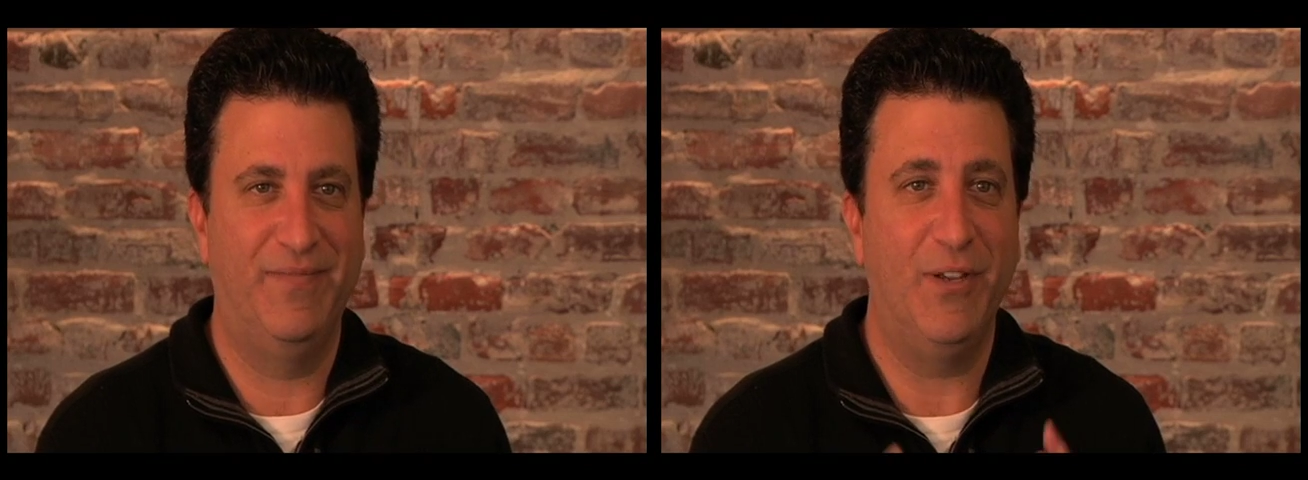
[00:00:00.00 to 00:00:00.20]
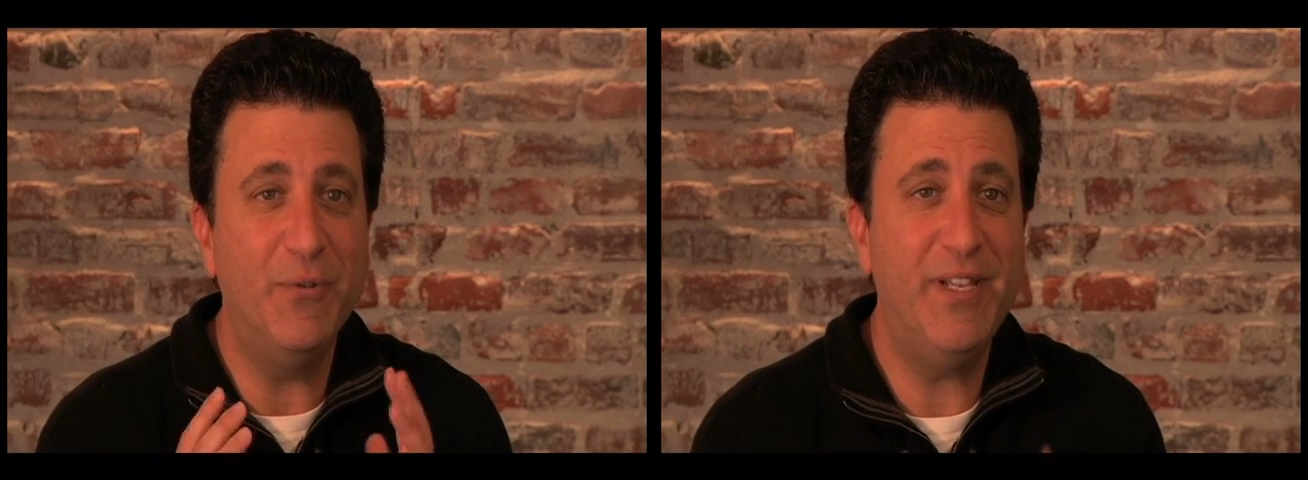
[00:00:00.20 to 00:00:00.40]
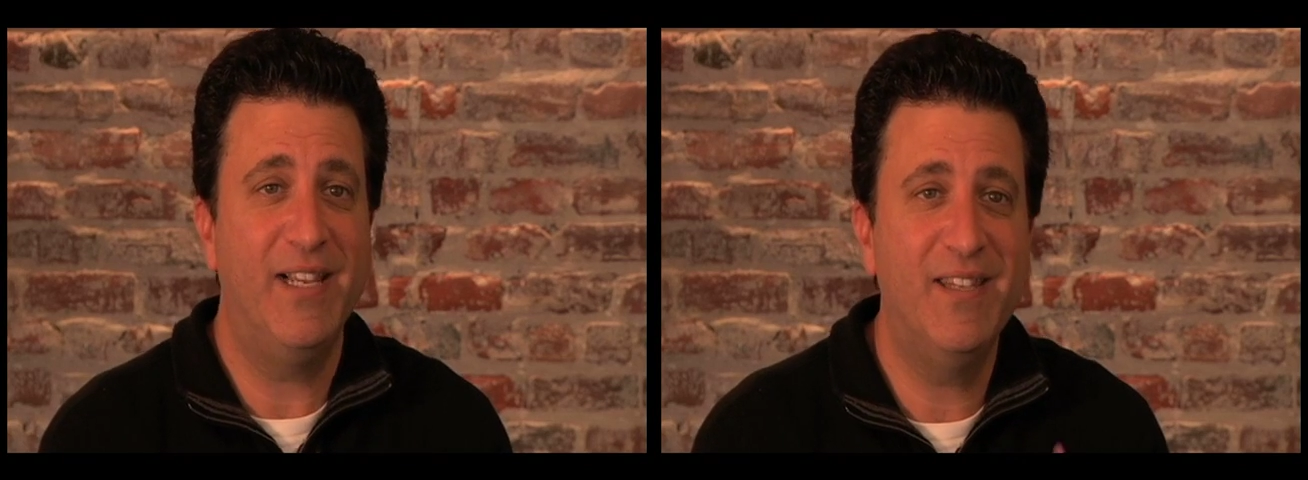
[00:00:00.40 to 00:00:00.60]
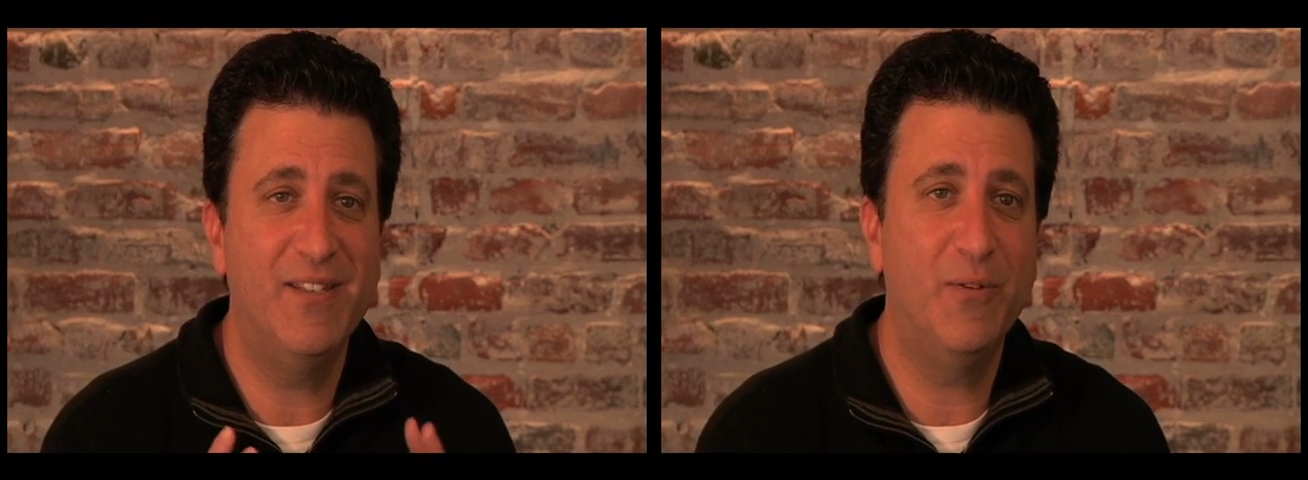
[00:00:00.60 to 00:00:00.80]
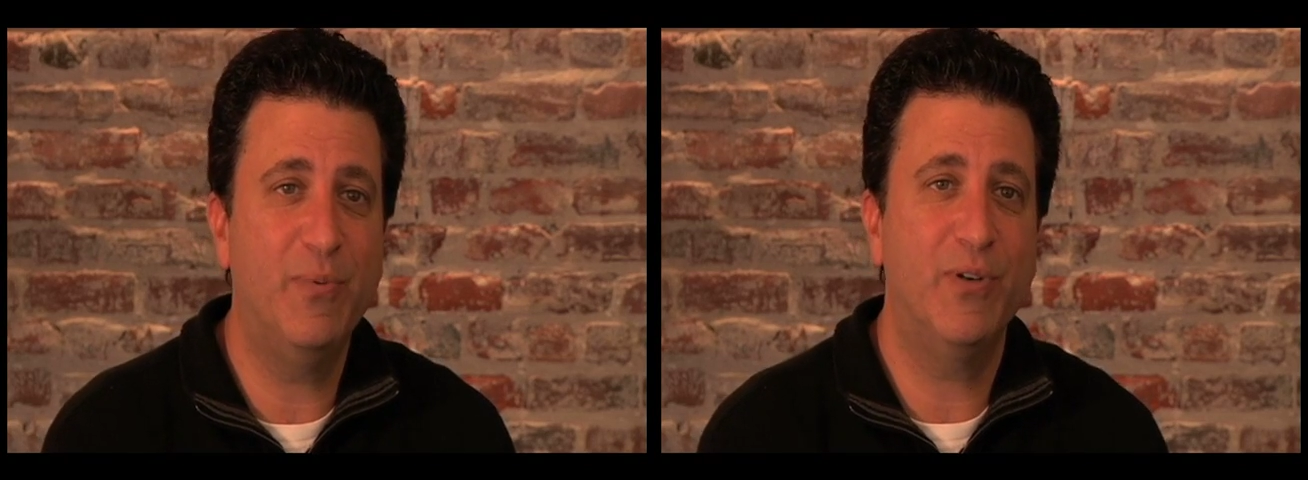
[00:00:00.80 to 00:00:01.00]
don't take this
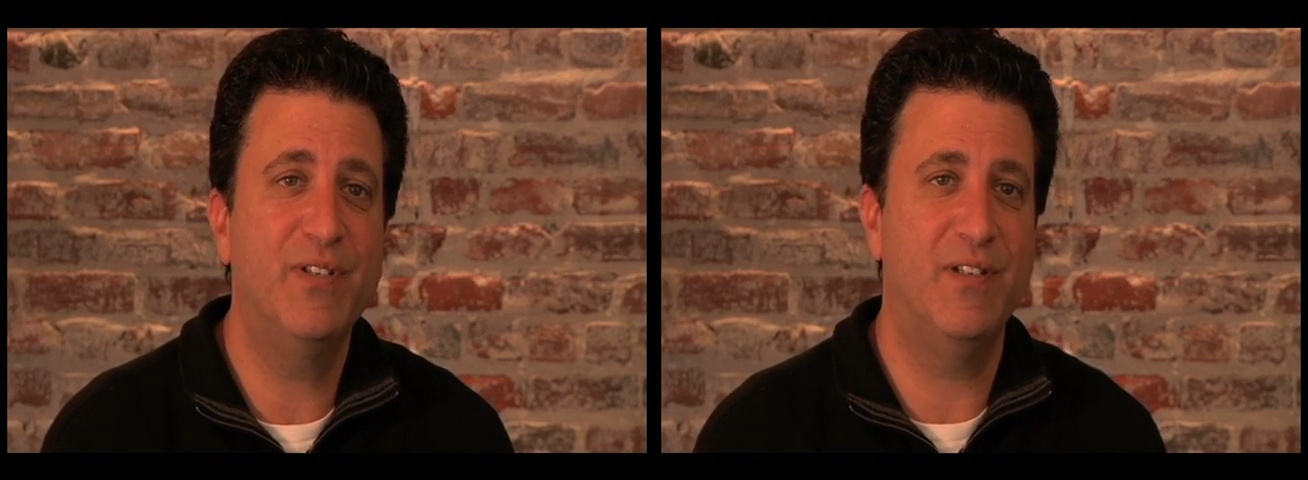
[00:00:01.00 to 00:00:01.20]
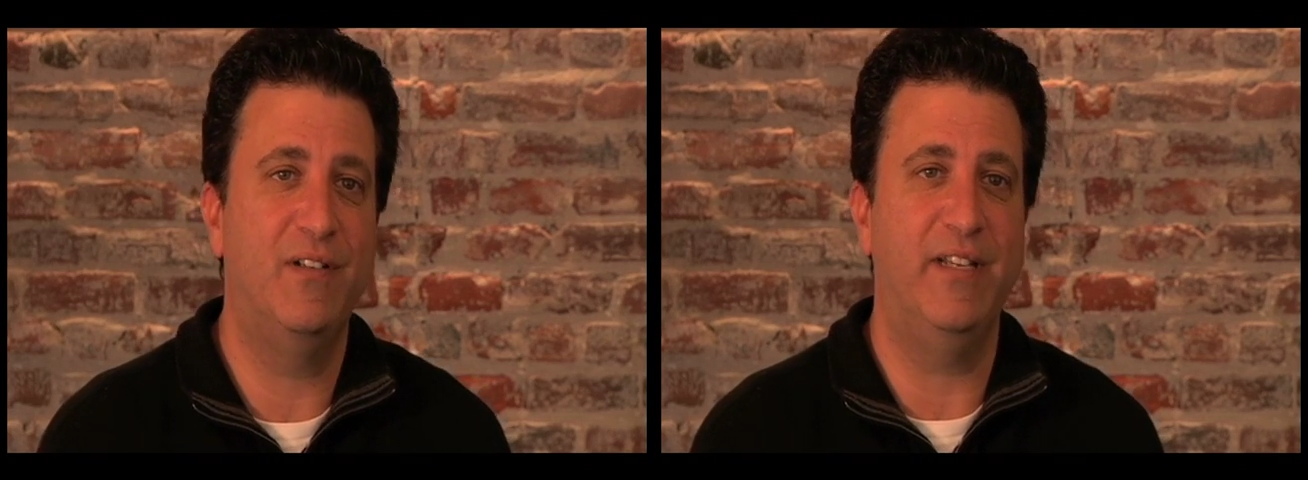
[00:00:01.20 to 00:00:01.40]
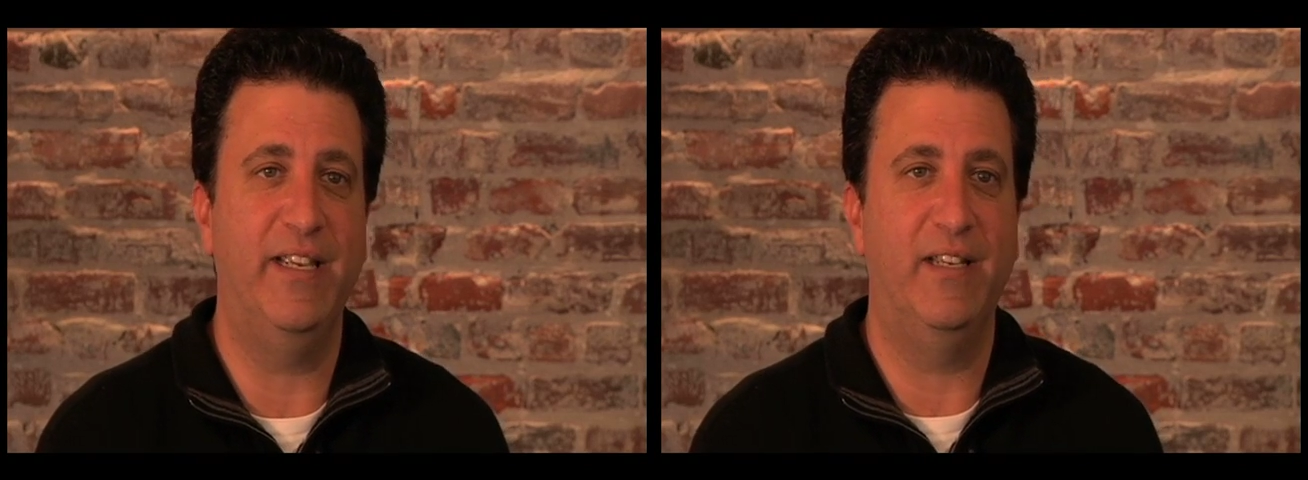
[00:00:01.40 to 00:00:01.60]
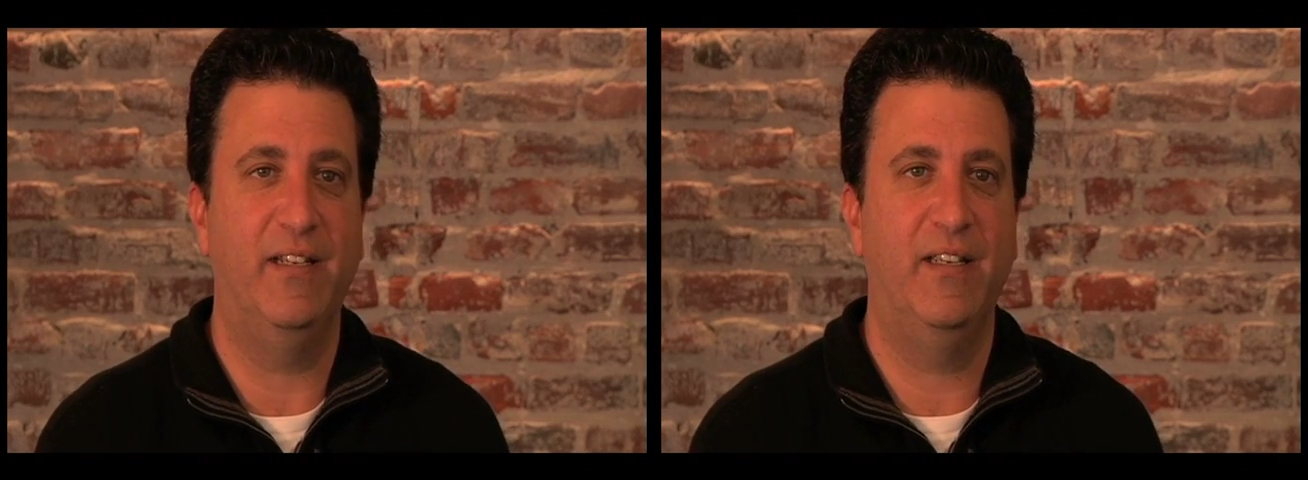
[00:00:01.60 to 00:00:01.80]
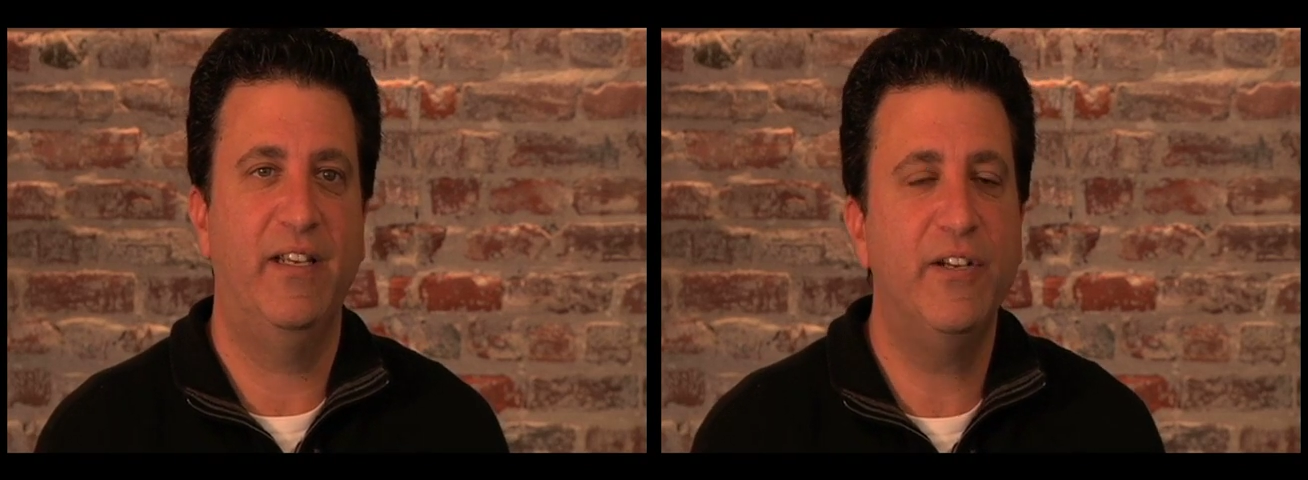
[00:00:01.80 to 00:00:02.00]
so personally.
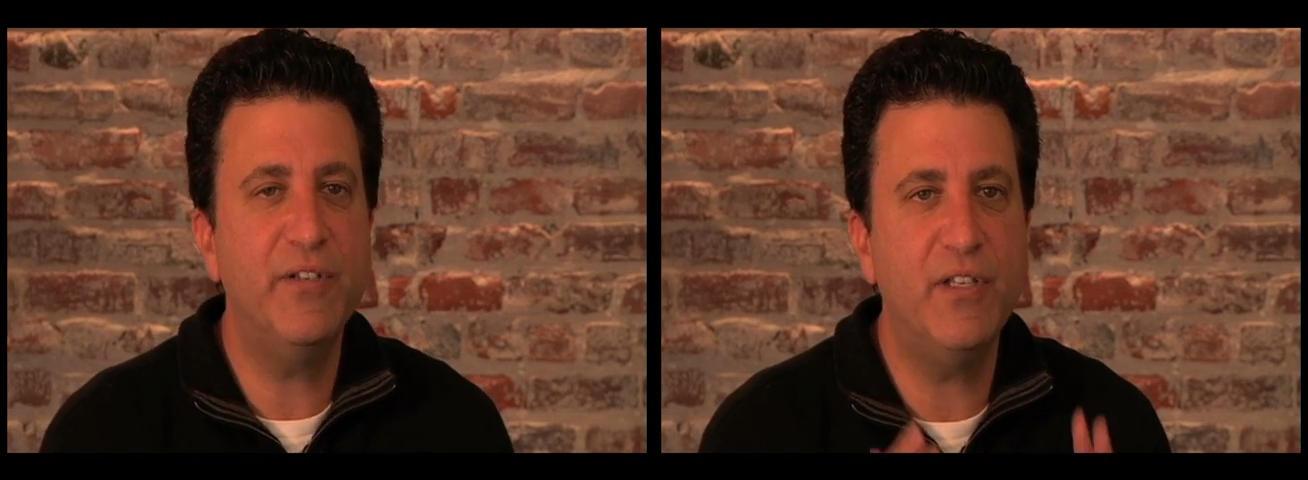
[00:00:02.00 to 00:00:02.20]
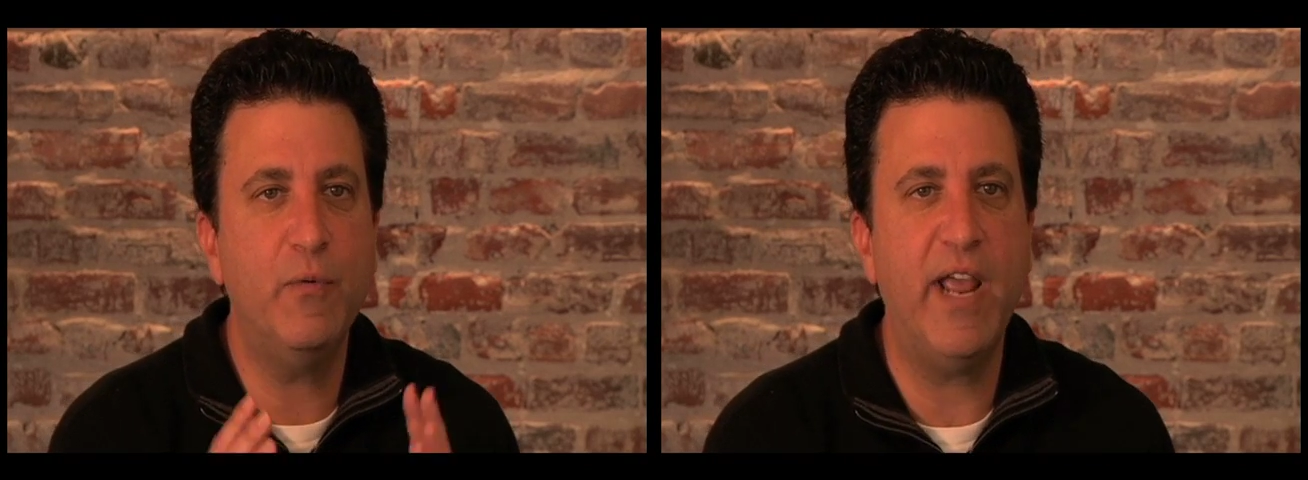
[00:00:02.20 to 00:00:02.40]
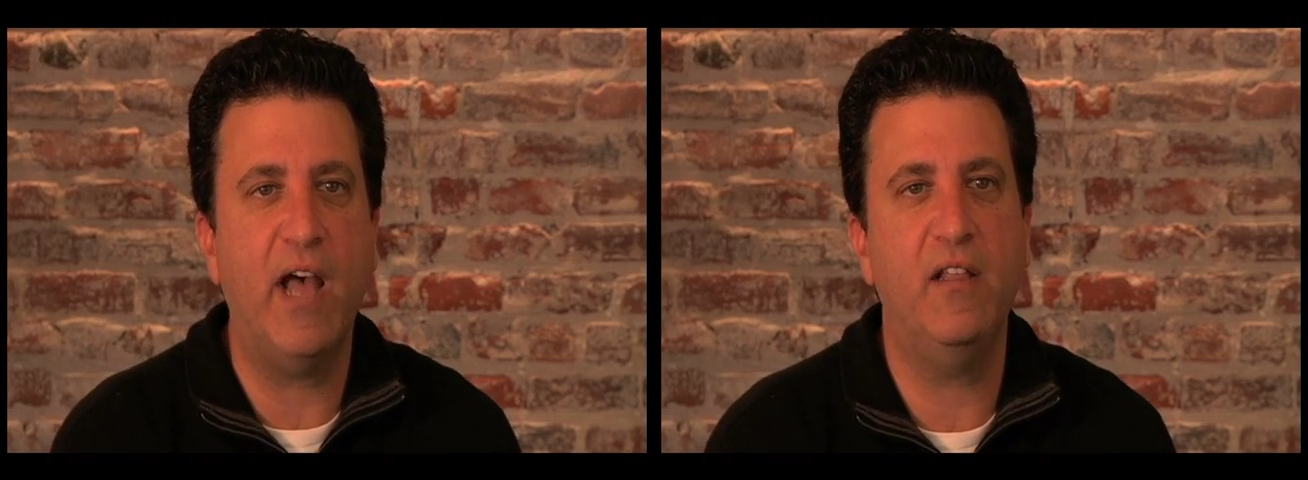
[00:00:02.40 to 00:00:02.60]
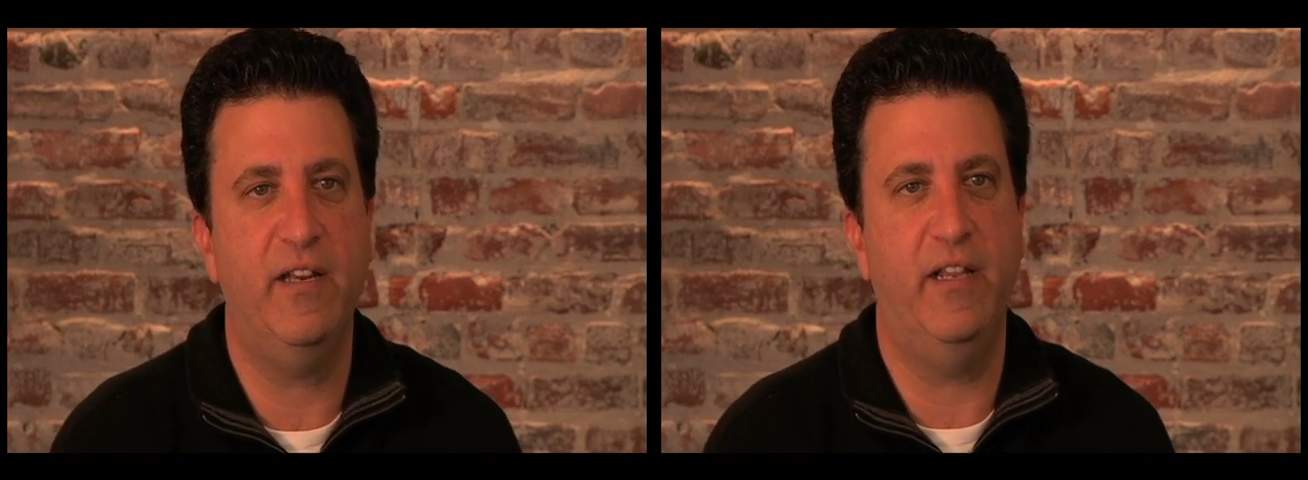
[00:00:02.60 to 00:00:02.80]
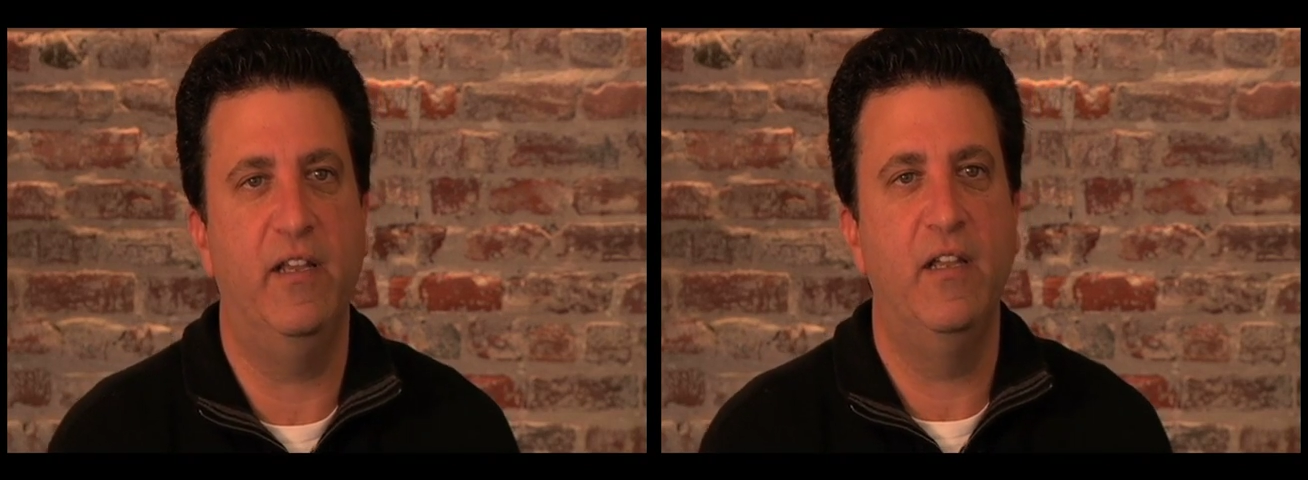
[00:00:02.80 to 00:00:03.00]
Here's the reality.